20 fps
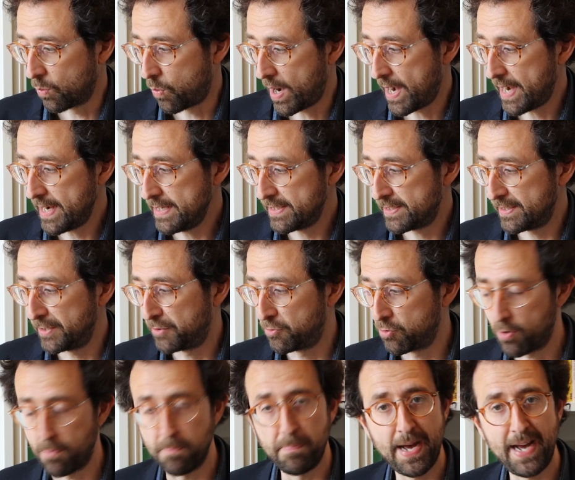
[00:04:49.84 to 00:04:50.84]
Why is
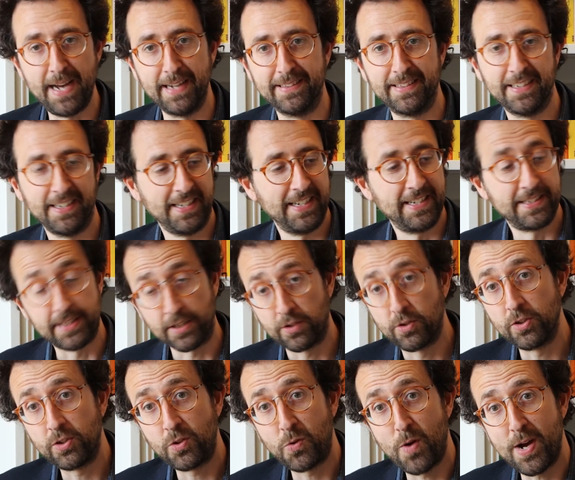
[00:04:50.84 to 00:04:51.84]
degrowth bad? It's a
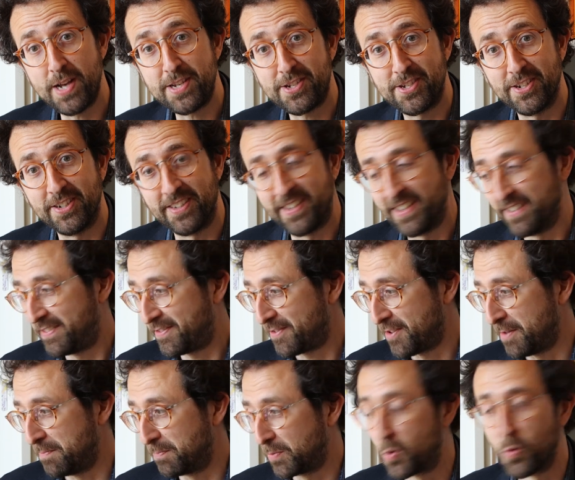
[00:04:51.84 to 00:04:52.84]
good question
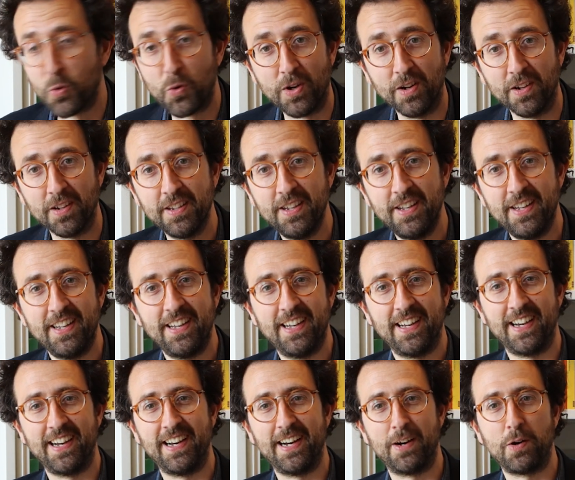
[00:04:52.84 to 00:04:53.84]
from Google.
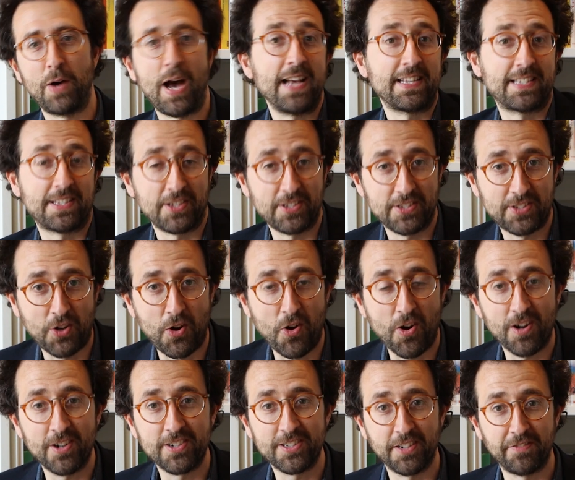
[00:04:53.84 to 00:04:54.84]
As
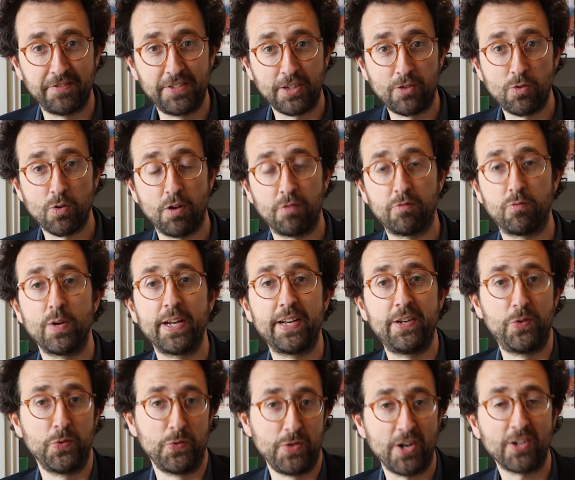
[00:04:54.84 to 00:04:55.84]
scholars of degrowth, we
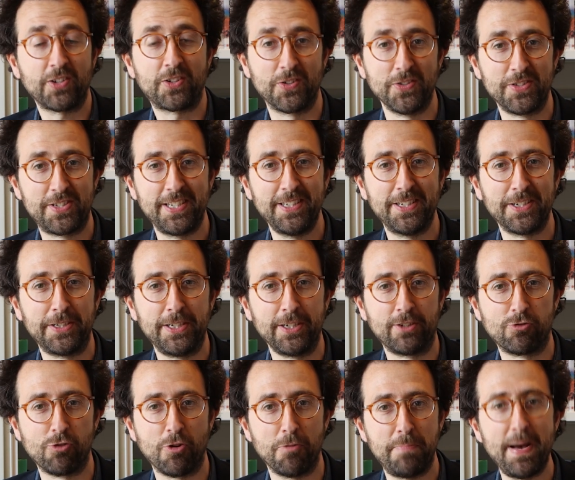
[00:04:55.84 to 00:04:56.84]
do not consider
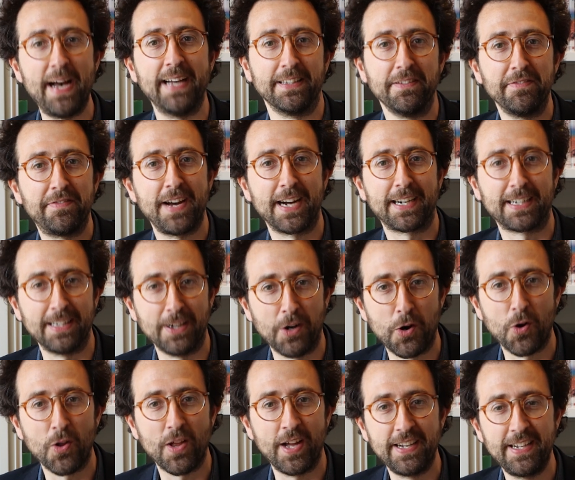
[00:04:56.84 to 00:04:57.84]
degrowth bad. In fact, the
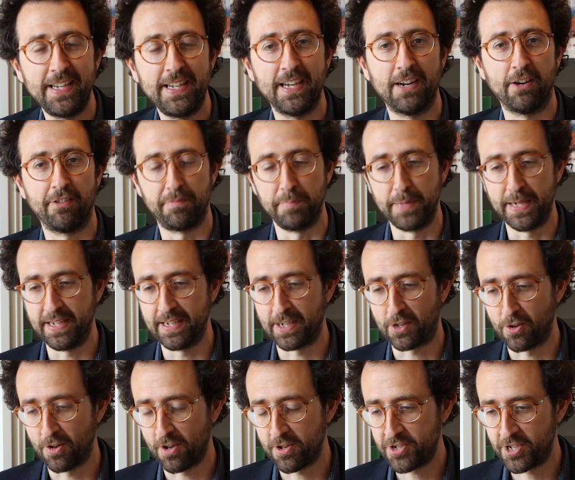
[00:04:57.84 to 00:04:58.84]
whole idea of being
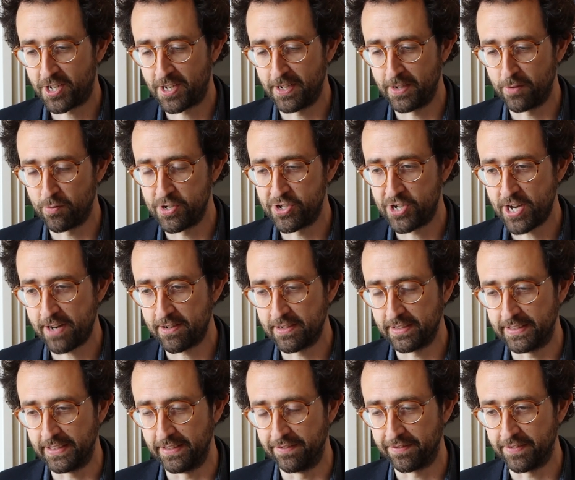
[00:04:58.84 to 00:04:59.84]
ecologically
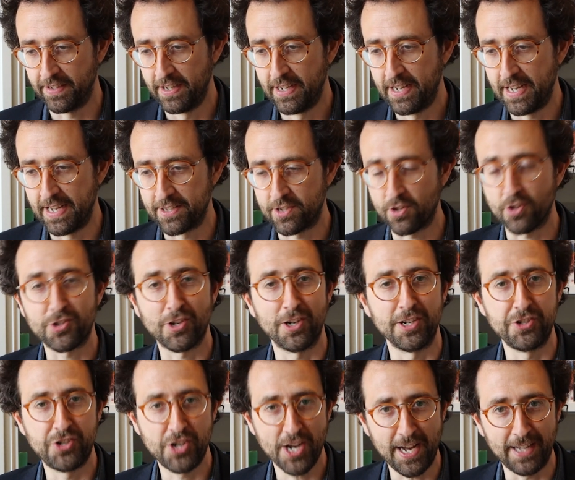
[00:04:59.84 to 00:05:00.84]
regenerative and
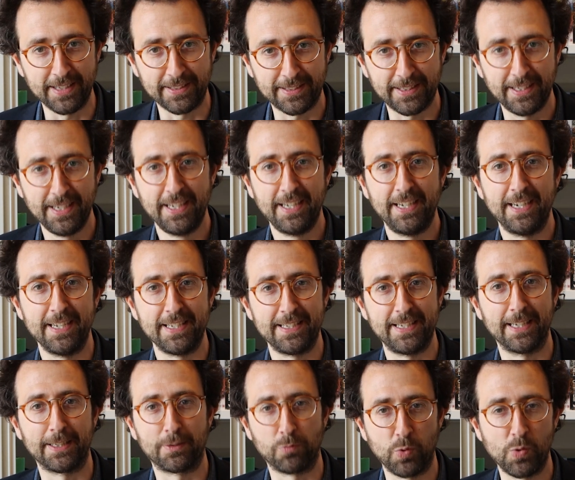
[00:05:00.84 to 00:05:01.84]
socially just is
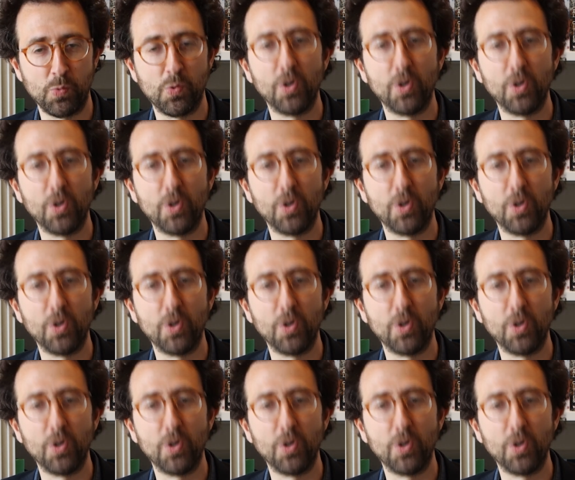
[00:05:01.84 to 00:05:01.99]
that we